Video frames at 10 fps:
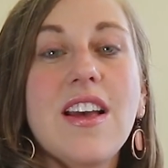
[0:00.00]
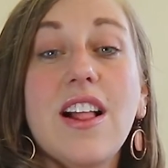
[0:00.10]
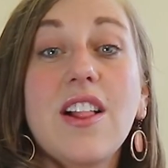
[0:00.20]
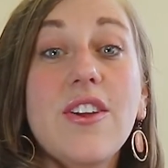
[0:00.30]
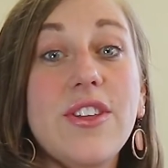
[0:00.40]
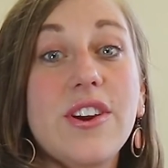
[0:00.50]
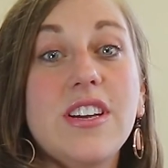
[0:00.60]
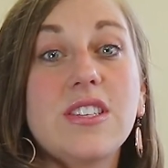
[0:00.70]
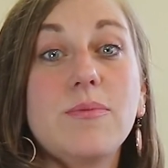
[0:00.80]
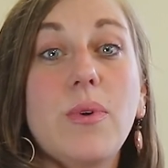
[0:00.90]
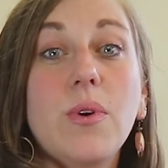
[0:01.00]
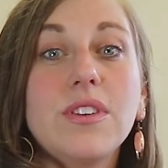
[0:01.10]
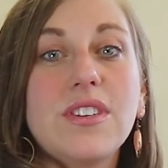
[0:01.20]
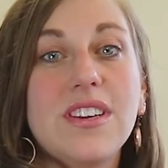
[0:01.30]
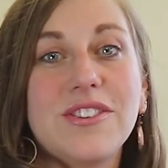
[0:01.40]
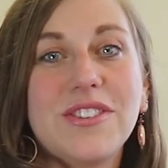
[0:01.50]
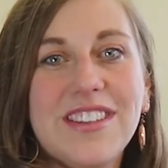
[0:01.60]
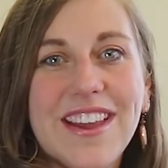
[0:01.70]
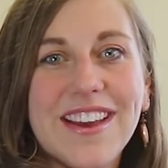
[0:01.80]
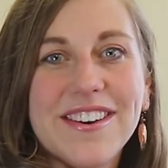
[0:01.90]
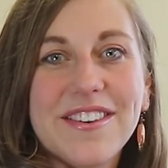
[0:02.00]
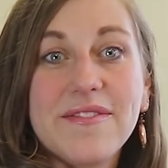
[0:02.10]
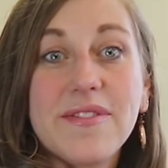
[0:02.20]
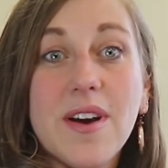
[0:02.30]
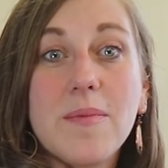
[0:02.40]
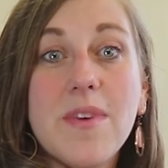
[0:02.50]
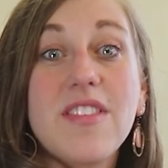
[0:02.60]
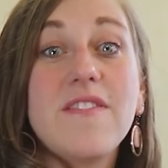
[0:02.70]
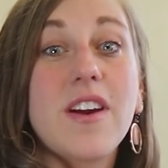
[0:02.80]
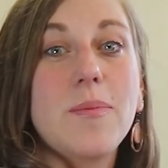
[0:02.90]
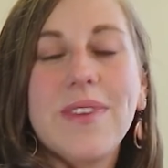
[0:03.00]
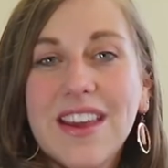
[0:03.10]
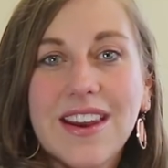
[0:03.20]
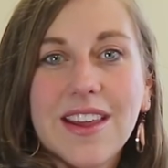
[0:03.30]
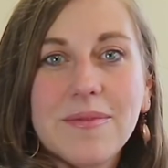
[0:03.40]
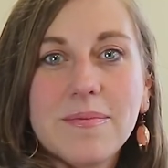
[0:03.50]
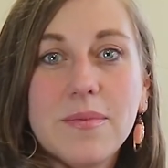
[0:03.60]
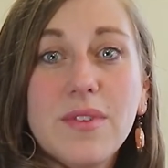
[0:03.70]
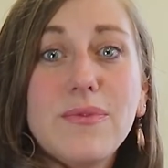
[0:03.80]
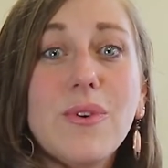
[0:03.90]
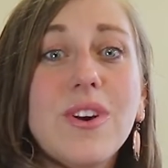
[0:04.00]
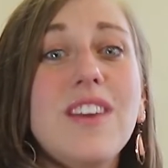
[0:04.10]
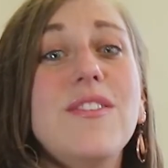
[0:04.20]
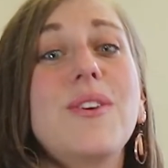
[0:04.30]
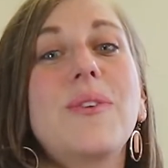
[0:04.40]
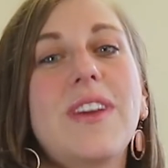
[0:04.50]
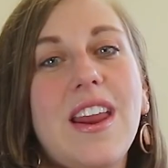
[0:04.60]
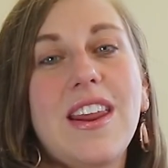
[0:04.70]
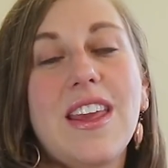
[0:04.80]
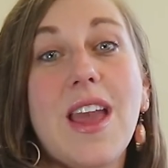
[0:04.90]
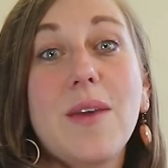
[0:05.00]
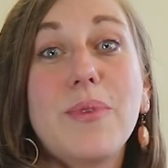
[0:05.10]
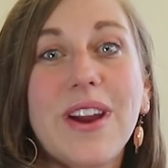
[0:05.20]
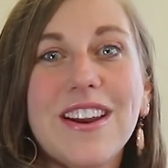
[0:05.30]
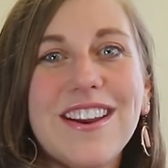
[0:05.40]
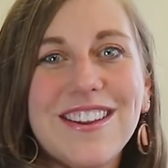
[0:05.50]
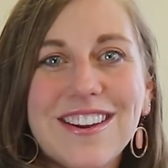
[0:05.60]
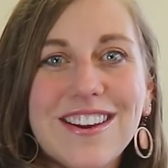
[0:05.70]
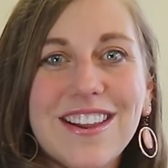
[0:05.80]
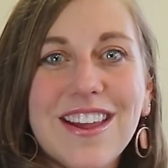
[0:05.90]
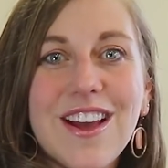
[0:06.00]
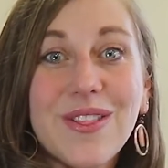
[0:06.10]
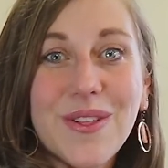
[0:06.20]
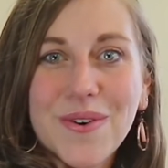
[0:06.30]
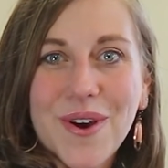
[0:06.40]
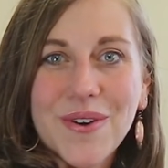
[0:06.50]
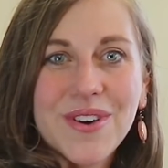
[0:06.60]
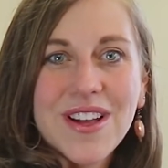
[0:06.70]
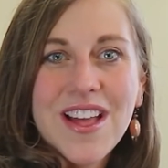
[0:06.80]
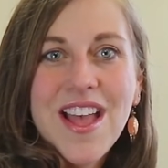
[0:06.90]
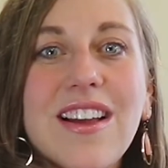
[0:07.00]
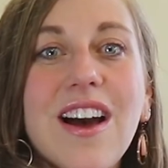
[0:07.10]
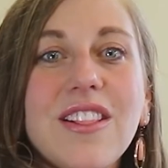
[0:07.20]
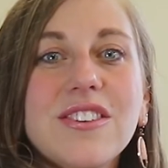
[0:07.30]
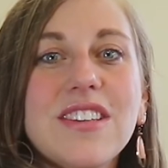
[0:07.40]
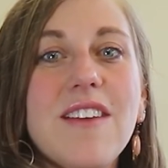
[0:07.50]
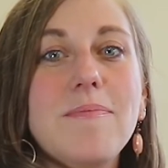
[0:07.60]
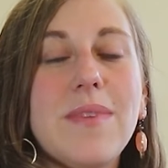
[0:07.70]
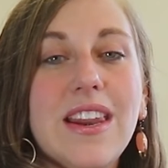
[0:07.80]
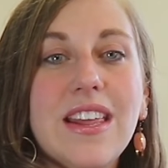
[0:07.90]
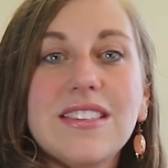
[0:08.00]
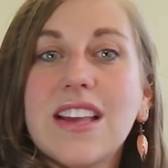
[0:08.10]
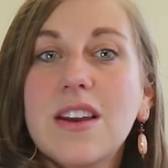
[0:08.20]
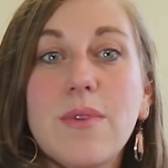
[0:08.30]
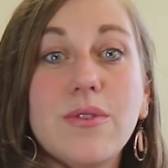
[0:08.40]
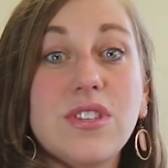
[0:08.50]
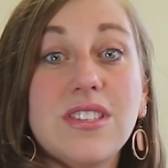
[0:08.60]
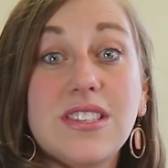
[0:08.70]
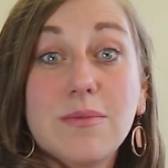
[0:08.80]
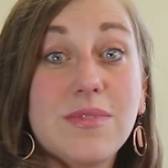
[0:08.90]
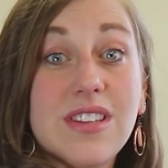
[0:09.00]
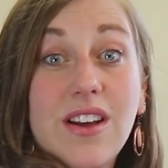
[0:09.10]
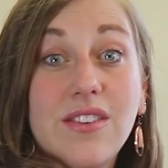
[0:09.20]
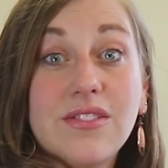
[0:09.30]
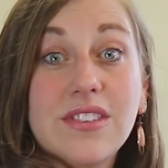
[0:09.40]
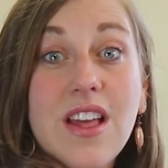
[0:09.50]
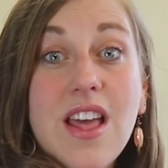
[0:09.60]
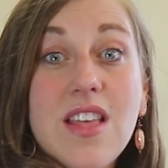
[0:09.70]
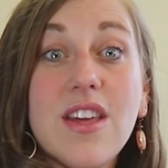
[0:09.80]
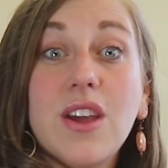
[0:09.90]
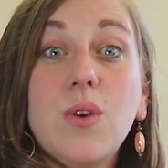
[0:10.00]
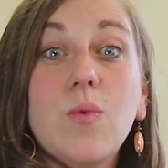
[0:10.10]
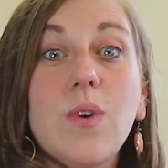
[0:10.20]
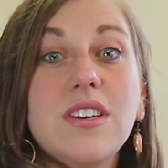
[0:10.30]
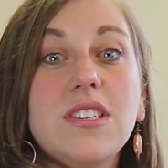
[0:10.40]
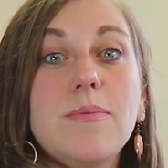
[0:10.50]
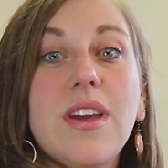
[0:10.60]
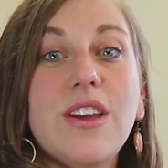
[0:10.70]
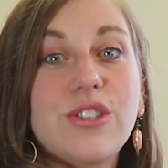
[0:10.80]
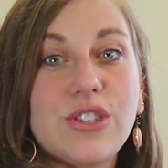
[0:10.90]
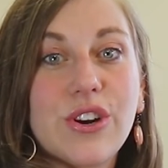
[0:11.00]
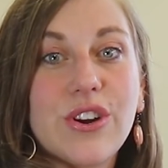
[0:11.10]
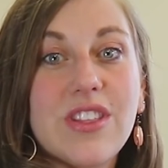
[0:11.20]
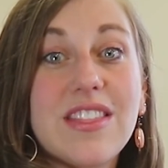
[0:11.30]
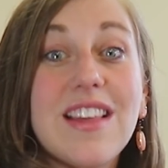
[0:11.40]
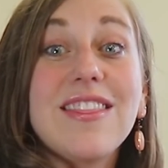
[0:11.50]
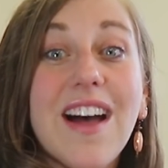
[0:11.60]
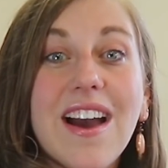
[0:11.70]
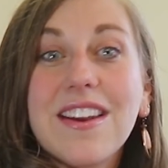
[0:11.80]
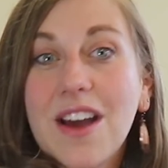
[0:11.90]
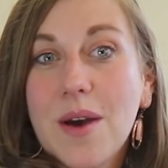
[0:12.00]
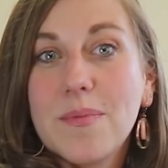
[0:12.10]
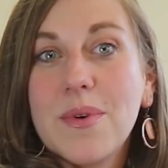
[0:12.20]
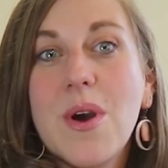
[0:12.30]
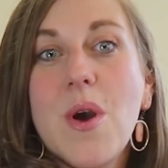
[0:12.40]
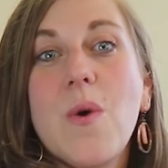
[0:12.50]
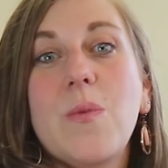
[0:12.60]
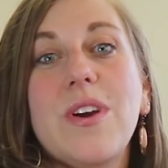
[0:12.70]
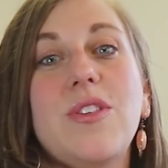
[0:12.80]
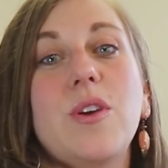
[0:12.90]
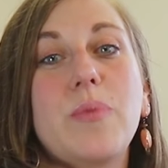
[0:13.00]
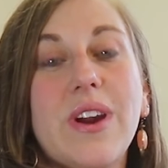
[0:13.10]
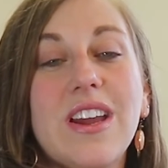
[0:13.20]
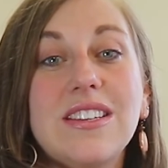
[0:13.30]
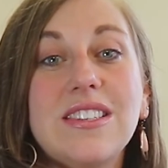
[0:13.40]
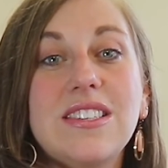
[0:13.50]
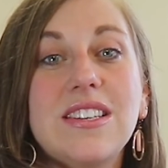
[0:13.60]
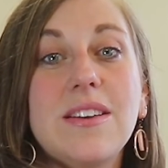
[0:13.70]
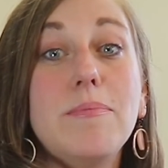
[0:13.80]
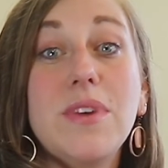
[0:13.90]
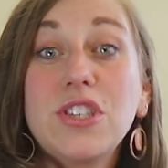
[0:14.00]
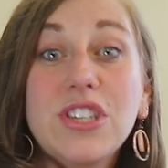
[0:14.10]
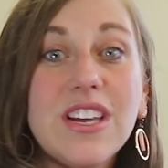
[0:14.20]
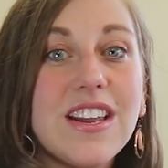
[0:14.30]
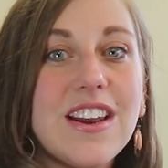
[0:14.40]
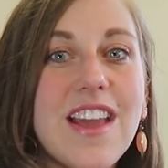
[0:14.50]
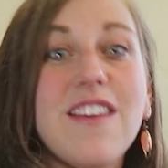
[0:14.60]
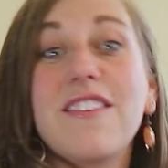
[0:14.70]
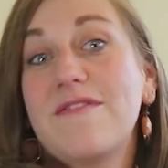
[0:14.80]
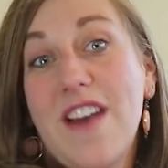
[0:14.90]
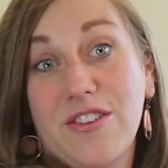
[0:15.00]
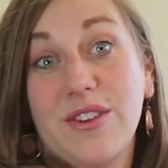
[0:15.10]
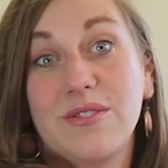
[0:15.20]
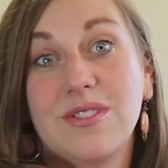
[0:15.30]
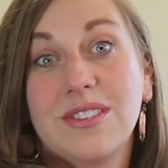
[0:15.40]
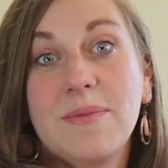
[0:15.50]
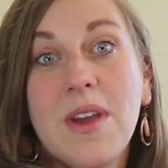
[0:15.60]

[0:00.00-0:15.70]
Color theory is important to understand from the very beginning, before even creating a brand identity logo. Colors have meanings and emotions themselves that you want to make sure that they line up with your brand's mission and values.